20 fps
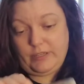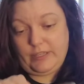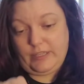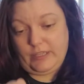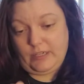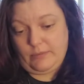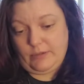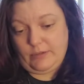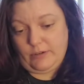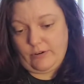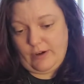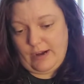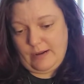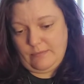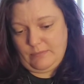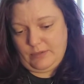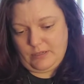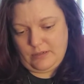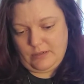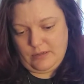Get them
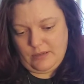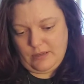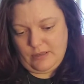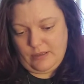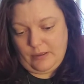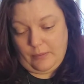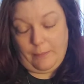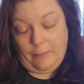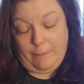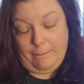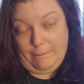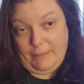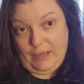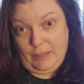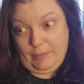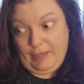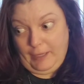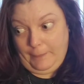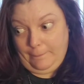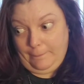unwrapped.
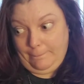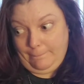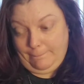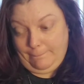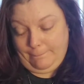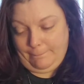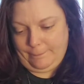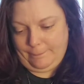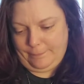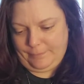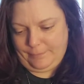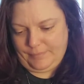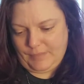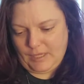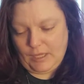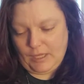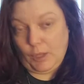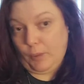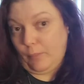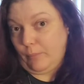Maybe.
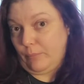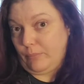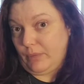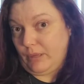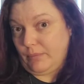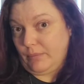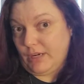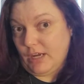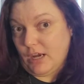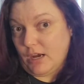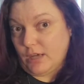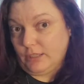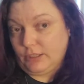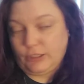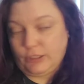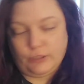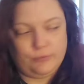Maybe not.